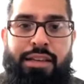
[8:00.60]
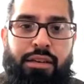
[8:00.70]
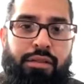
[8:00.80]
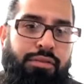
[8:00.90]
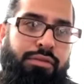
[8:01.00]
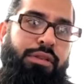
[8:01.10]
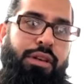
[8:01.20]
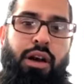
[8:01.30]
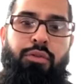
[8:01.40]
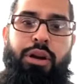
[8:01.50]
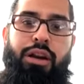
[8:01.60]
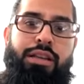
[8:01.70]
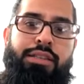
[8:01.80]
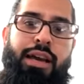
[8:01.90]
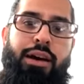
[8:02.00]
of, of what it
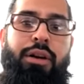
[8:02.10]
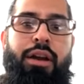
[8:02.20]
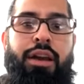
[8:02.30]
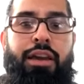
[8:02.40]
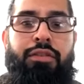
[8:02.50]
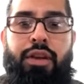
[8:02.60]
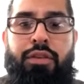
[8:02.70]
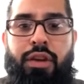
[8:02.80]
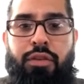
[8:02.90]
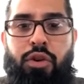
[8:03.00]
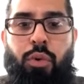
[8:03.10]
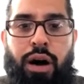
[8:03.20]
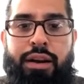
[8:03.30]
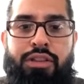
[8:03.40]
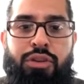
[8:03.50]
is now. If, if, if you
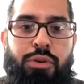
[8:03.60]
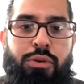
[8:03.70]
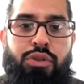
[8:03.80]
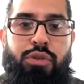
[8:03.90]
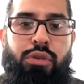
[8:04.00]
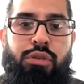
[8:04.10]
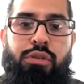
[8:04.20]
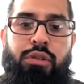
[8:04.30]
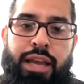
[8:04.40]
wanted to to get